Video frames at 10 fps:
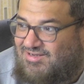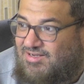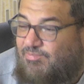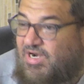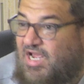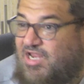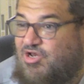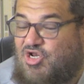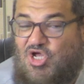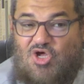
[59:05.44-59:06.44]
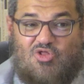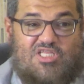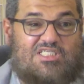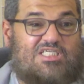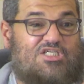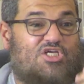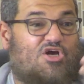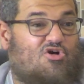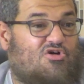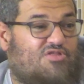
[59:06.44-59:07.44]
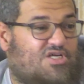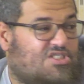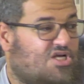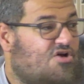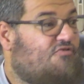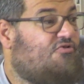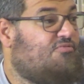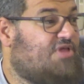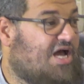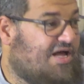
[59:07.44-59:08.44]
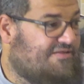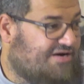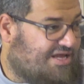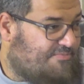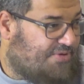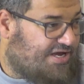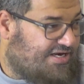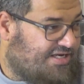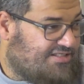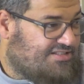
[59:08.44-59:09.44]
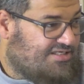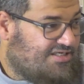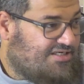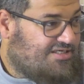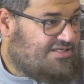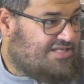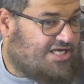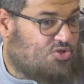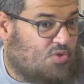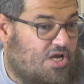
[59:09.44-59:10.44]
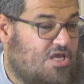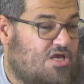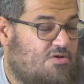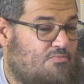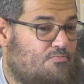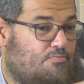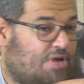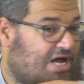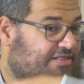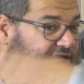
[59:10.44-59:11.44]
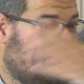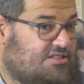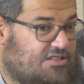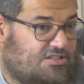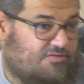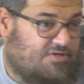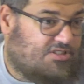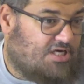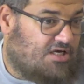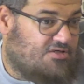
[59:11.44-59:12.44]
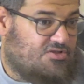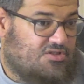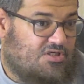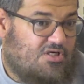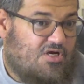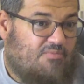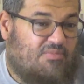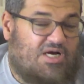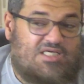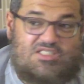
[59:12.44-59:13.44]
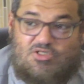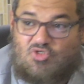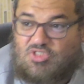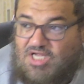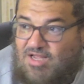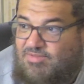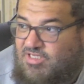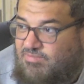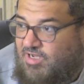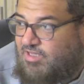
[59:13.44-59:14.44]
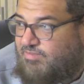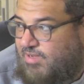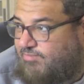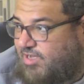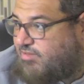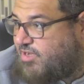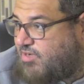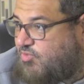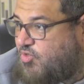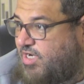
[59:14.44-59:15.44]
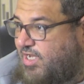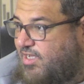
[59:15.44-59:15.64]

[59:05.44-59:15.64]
But I know that he heard this from the other companions. That's why, by the consensus of the scholars, marasil al-sahabati ba'dhum an ba'd maqbula.